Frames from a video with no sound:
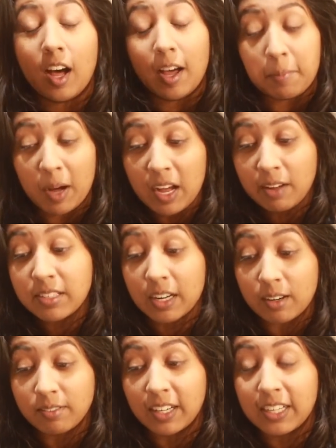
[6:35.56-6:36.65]
I'm half
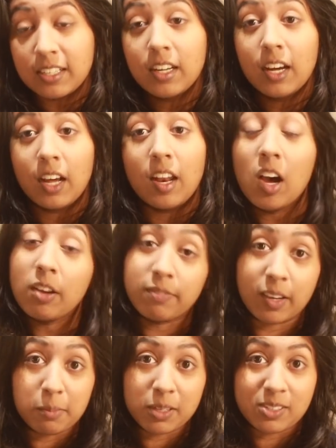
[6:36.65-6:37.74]
terrified and half
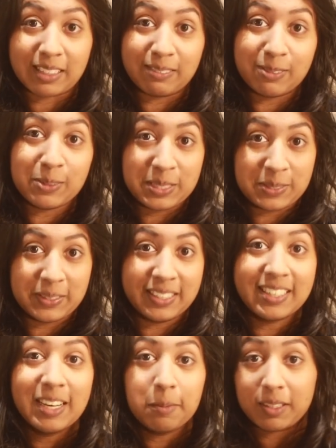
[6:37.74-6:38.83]
very much looking forward to it,
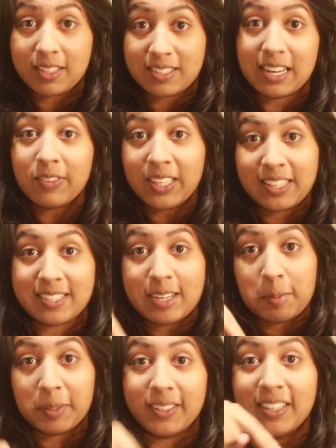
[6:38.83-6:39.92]
because living this
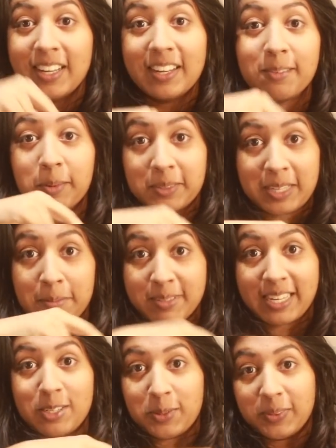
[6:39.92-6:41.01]
double full-time
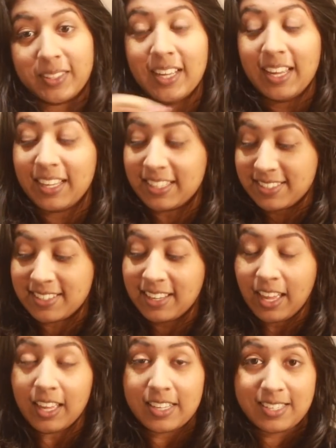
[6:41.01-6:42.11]
schedule is
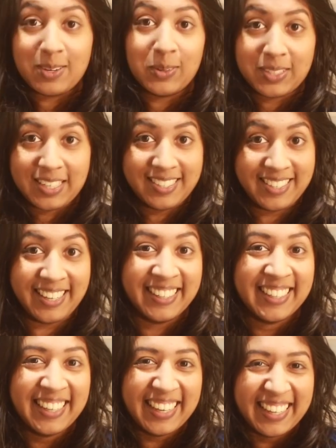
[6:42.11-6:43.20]
not easy.
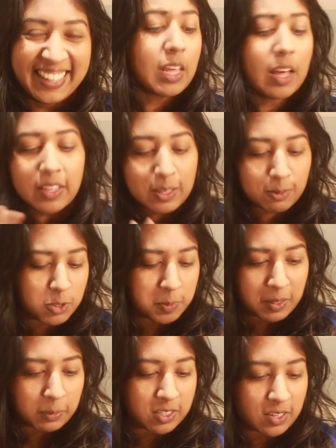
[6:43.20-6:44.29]
The other YouTubey
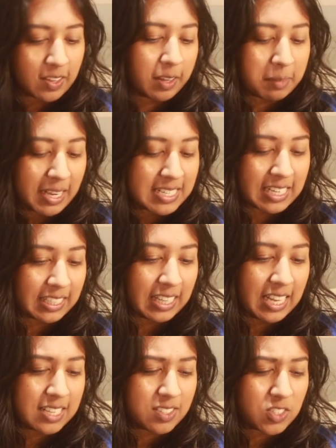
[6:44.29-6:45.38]
question that I'm getting
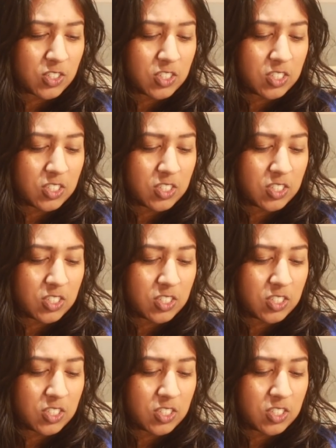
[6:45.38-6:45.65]
is,